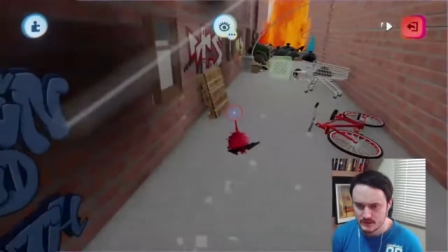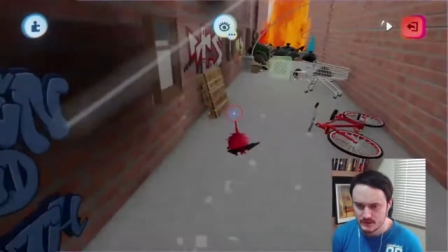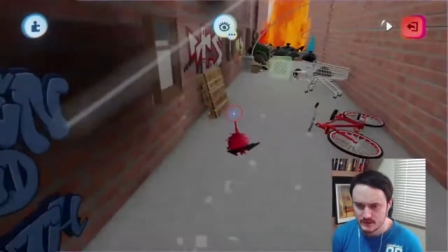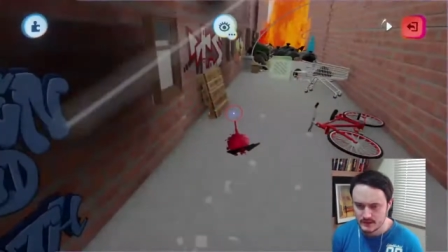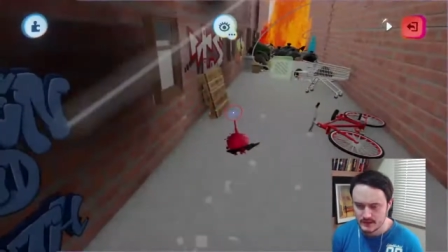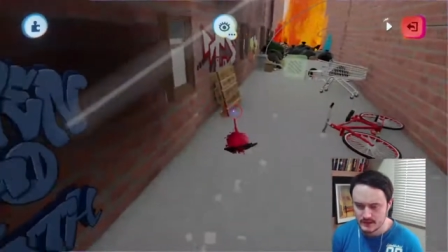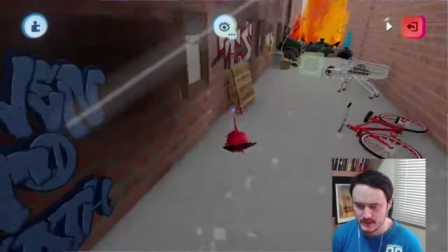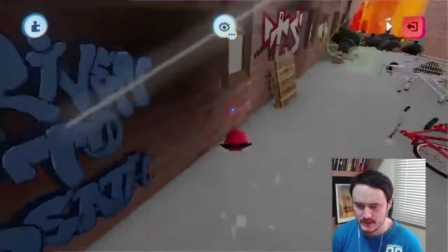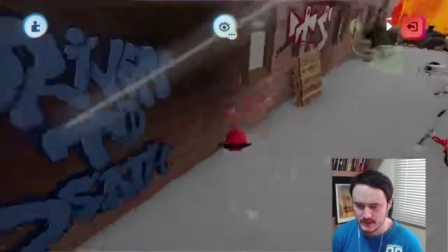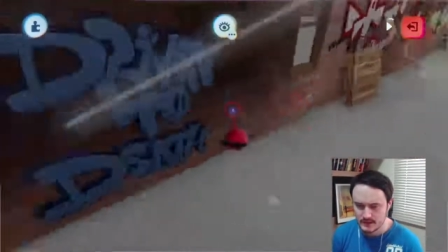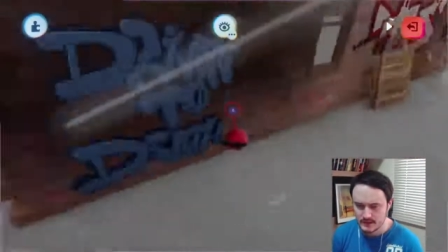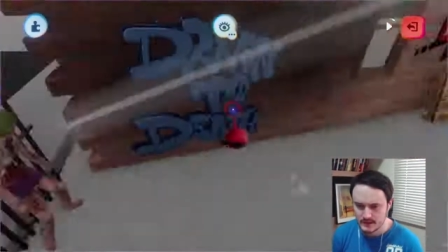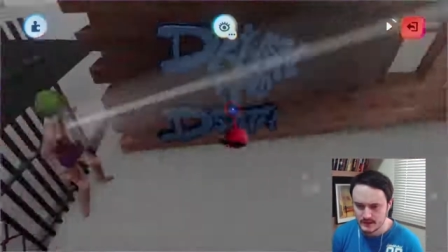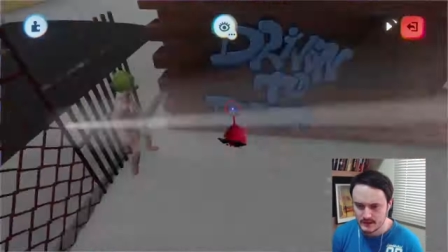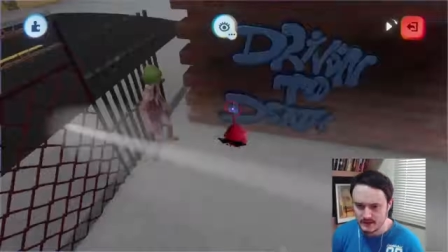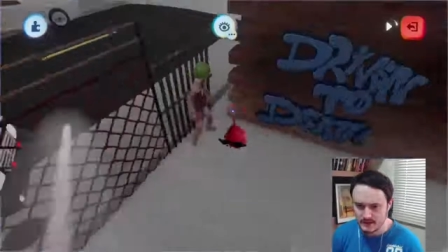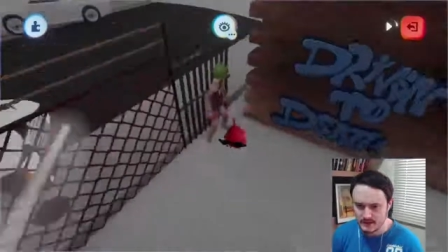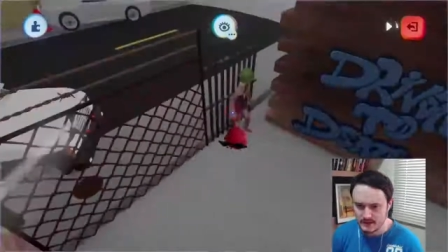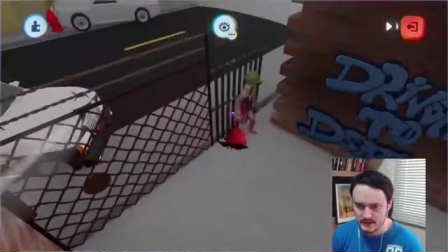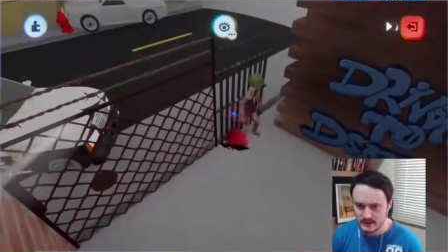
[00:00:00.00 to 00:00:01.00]

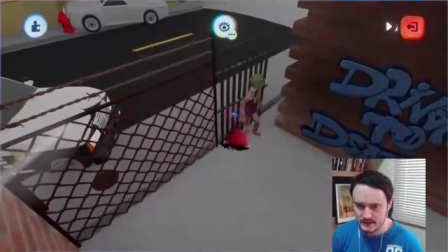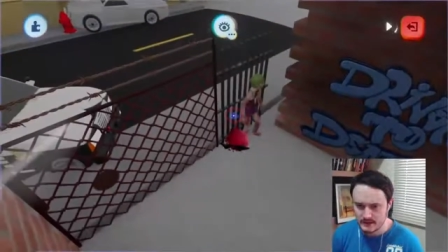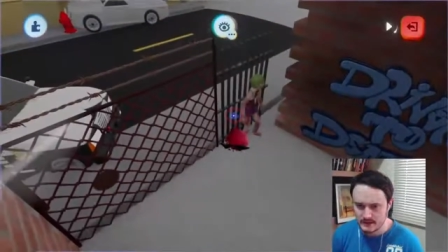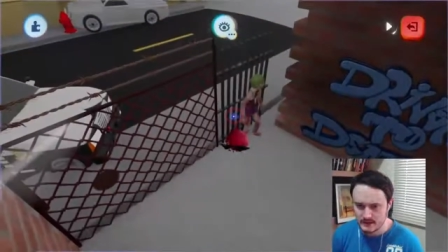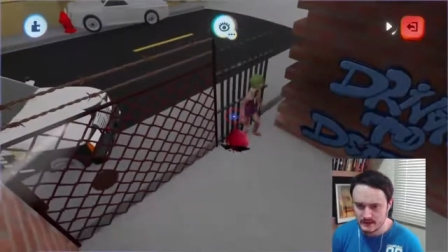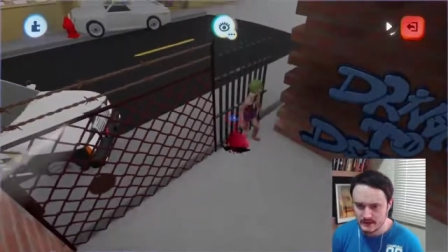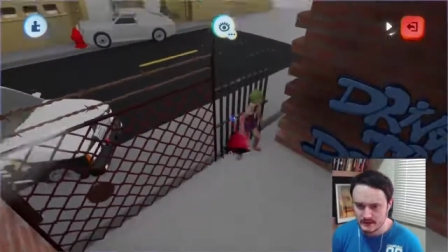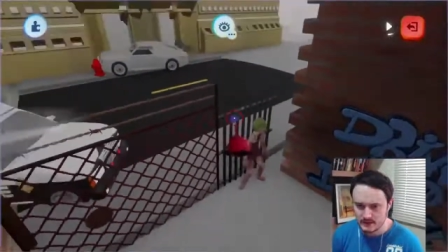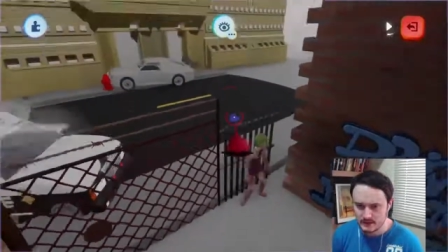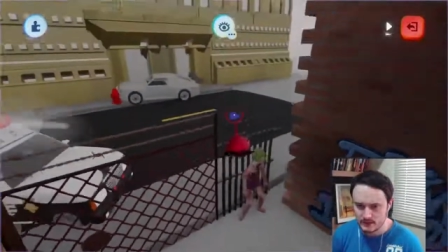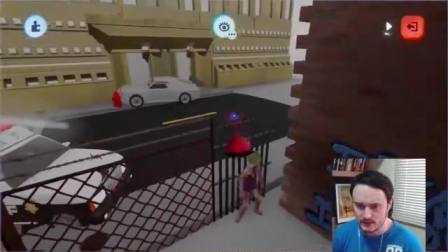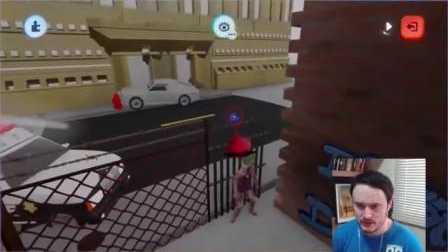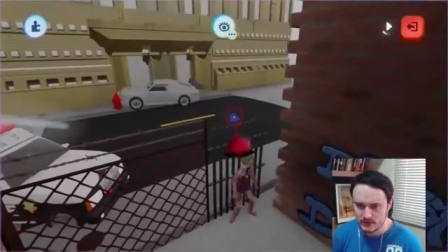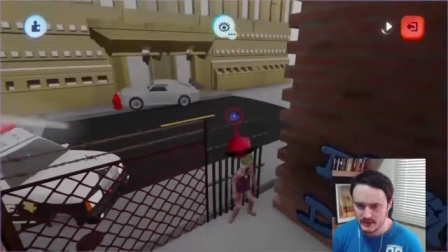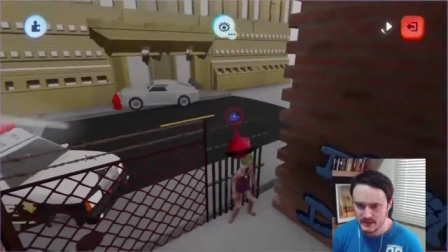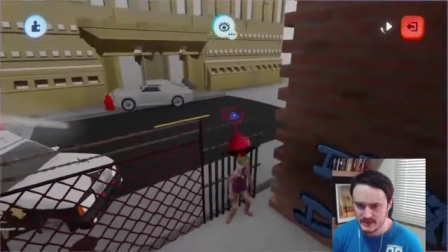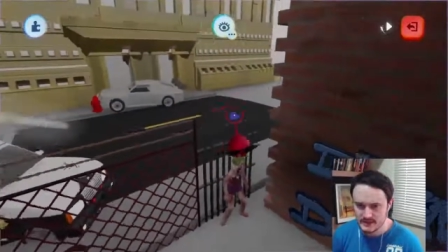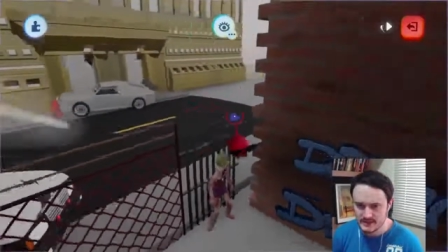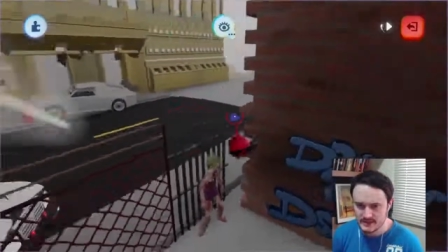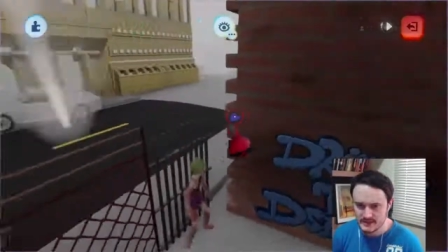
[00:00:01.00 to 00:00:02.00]
I don't want
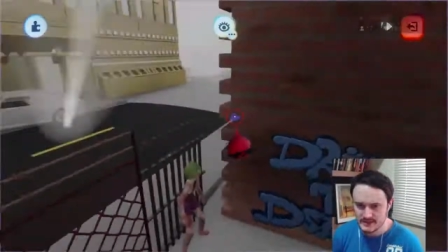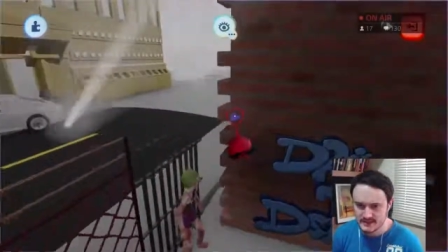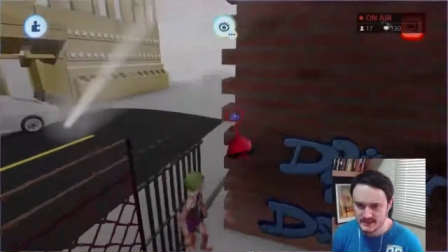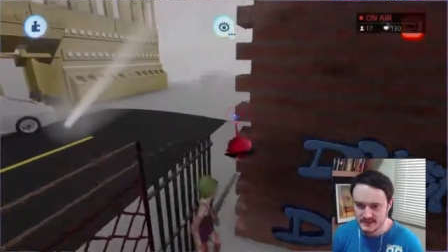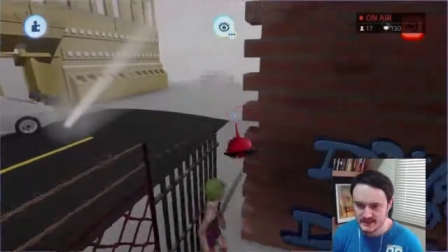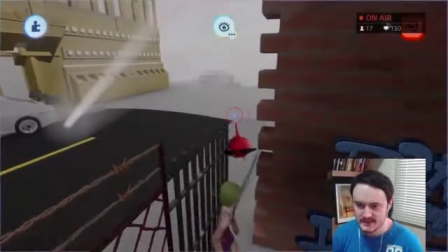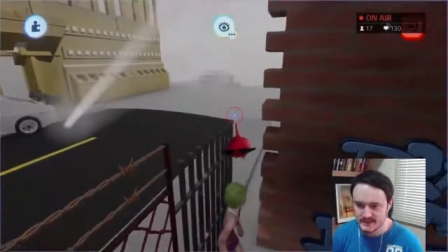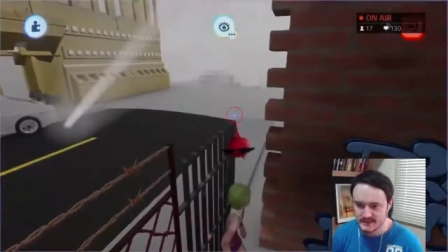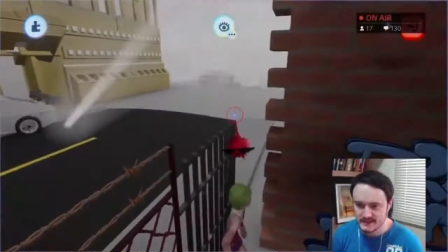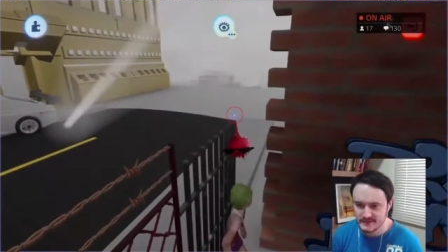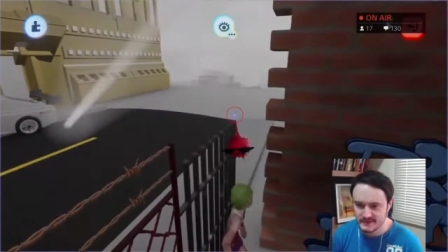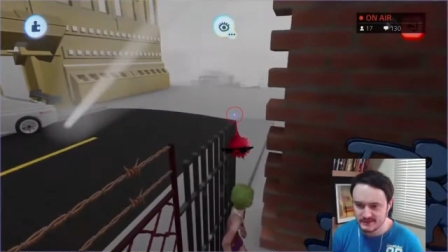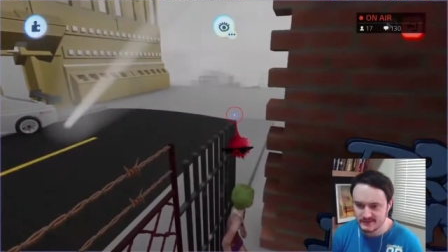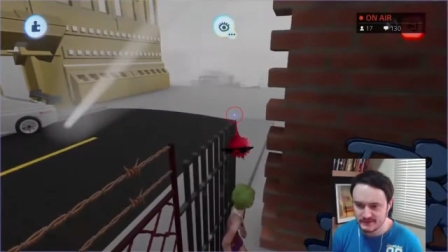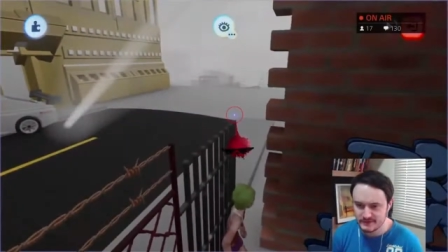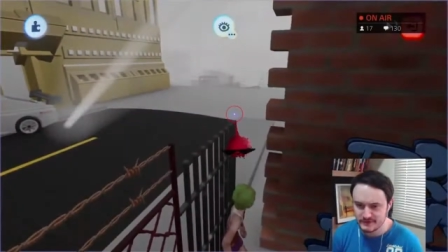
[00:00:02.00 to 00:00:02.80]
to see